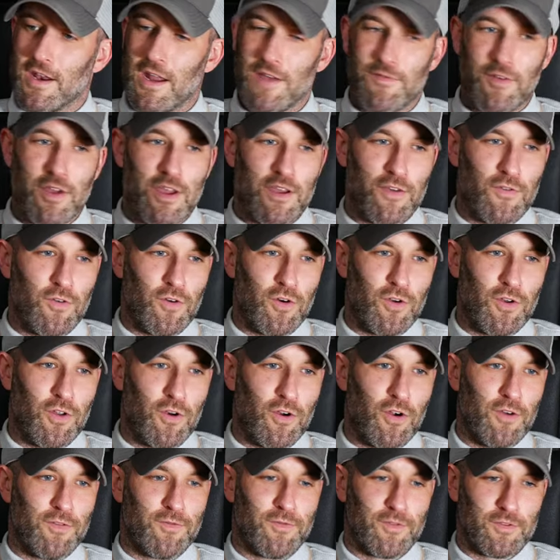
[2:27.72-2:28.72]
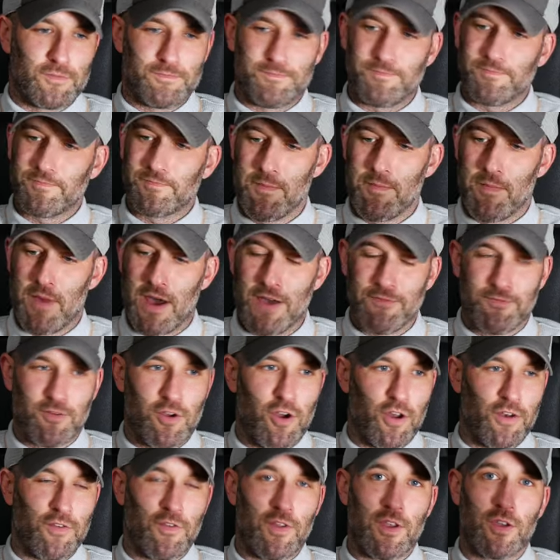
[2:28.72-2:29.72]
have it on or off. I've
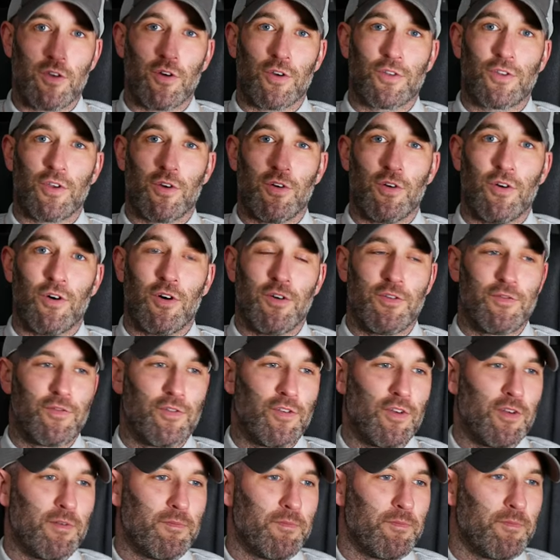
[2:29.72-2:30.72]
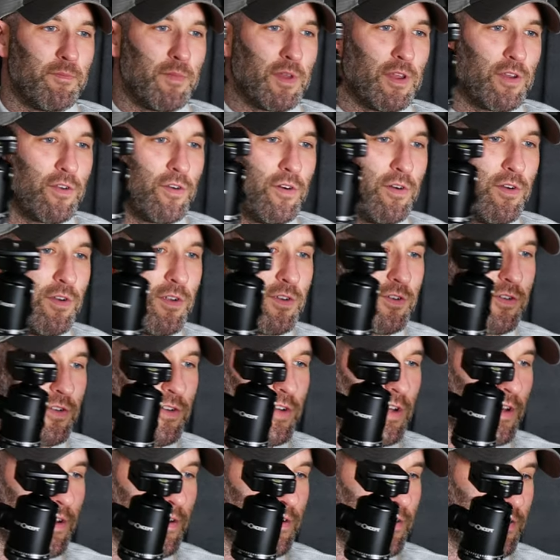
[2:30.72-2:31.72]
currently got it off
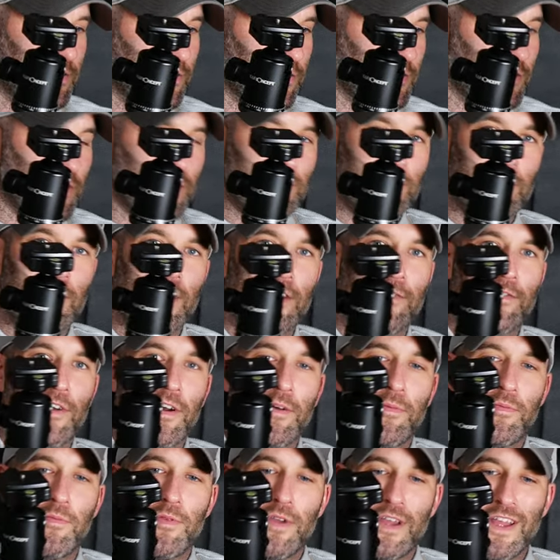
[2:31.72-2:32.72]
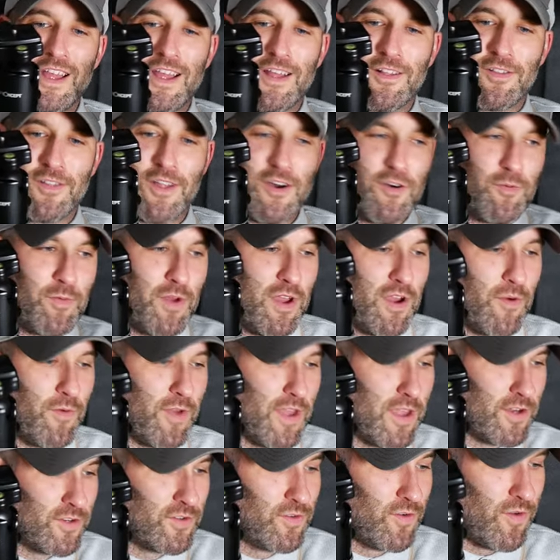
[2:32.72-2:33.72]
because just to save a little bit of
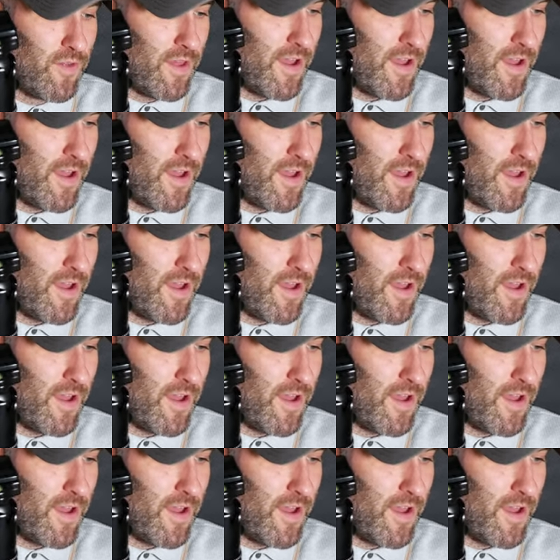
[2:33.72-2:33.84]
weight. It's not